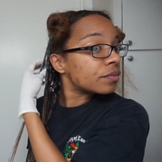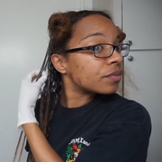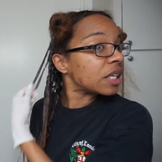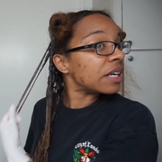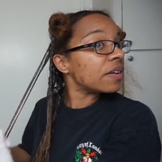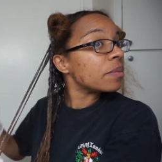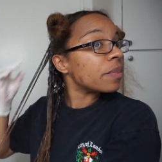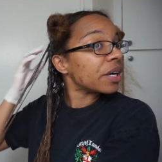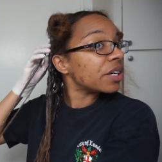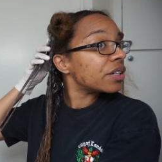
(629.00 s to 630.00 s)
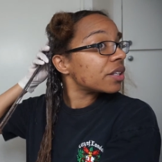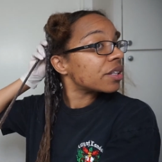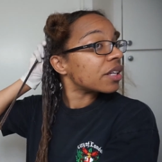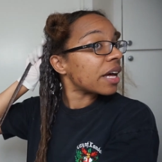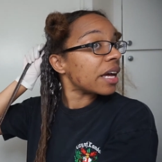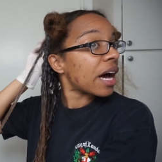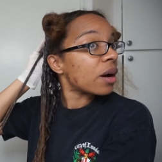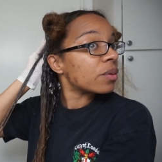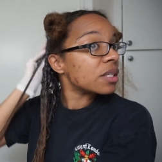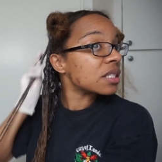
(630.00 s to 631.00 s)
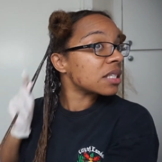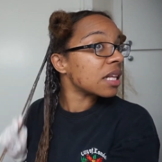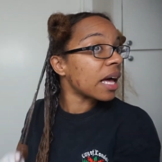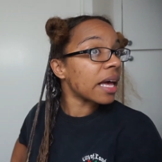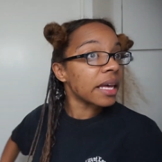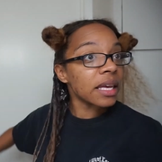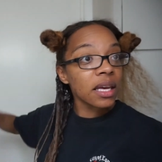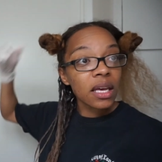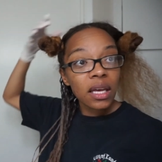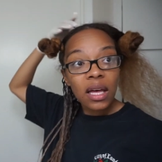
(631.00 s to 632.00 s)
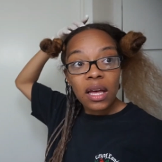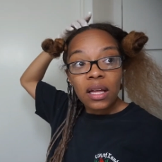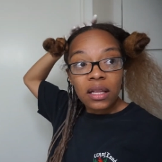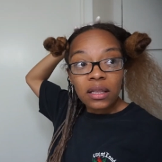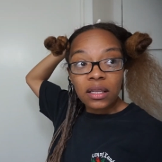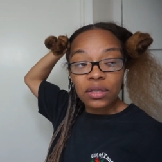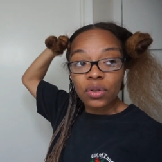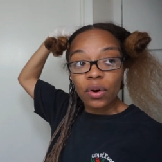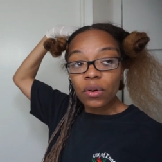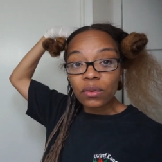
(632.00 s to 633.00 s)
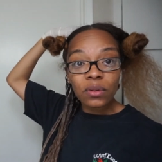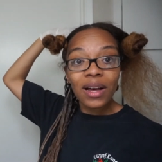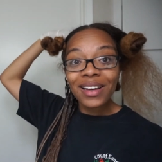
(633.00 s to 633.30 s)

giving birth. Like, I was like, let's go.